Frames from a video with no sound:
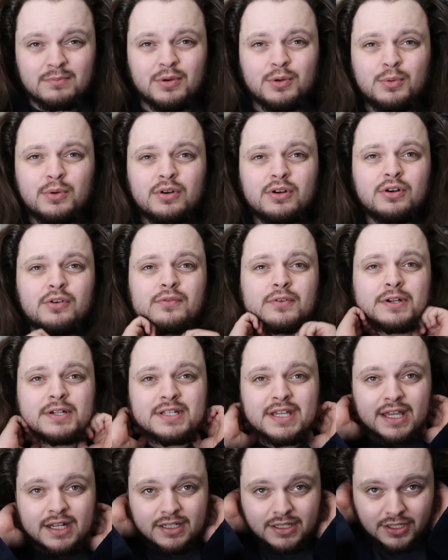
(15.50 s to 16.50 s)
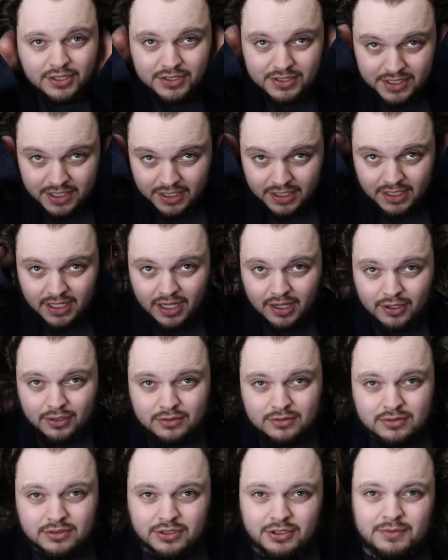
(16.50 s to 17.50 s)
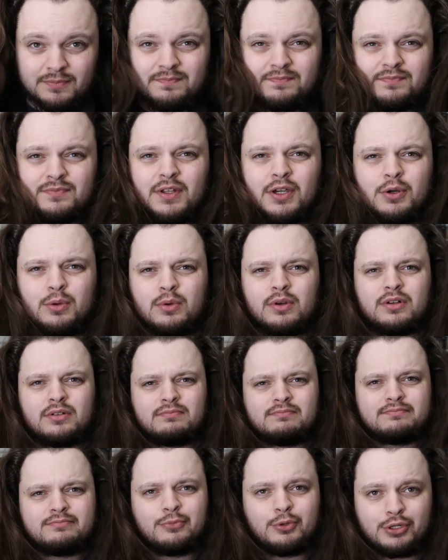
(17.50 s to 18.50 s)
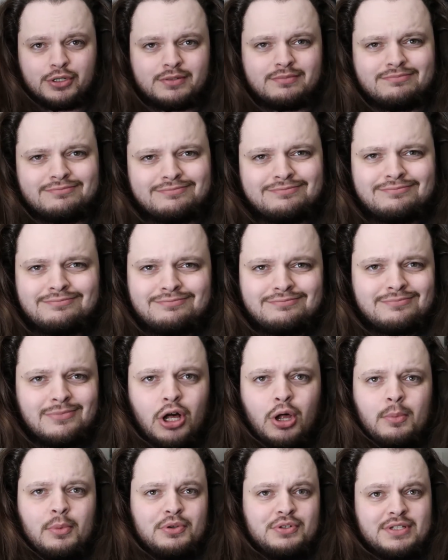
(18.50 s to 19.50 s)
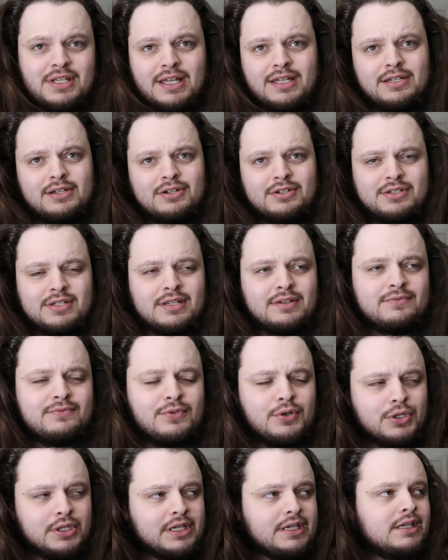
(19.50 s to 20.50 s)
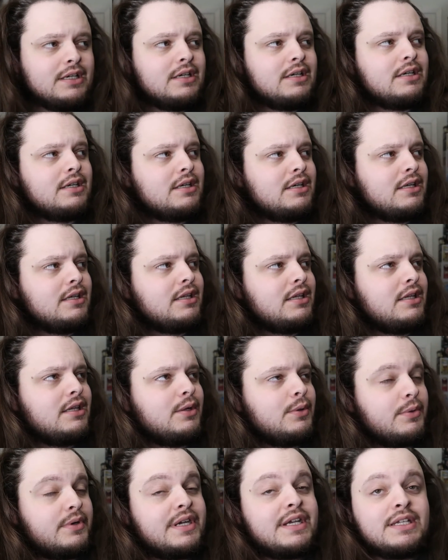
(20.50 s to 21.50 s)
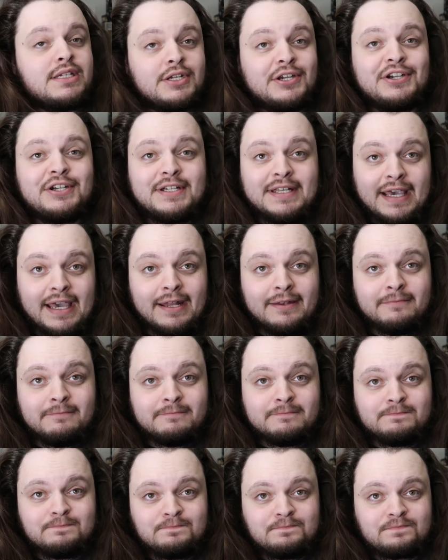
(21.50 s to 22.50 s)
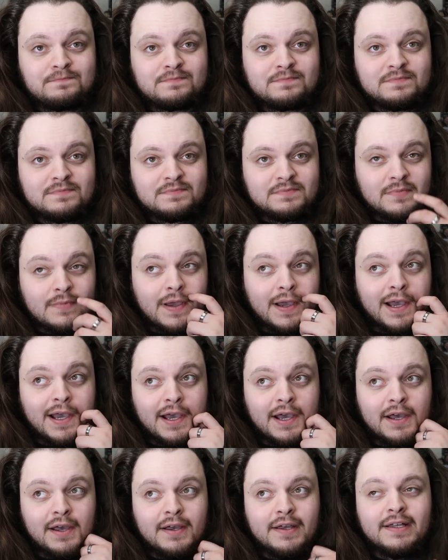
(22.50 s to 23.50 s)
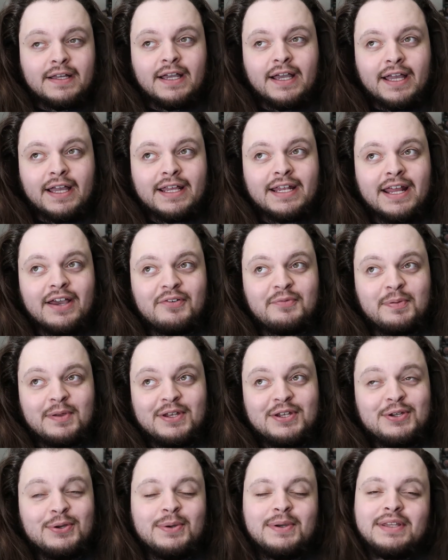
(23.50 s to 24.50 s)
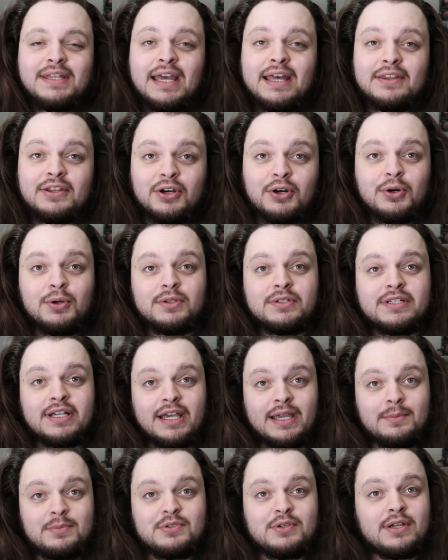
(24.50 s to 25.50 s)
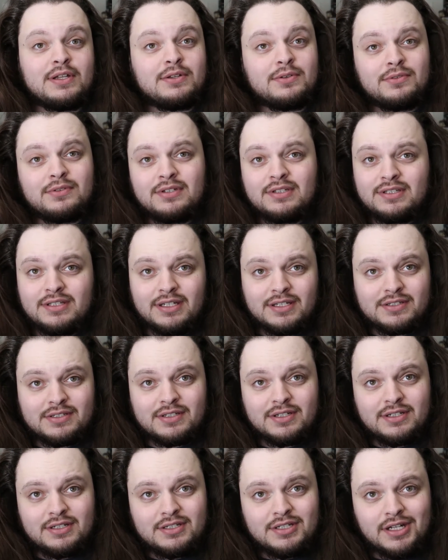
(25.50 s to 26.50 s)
But we're over 10 years in now, or no, we're we're almost 10 years in fully. We're in year 10. Uh, and I've been doing that the whole time, so I don't think that's gonna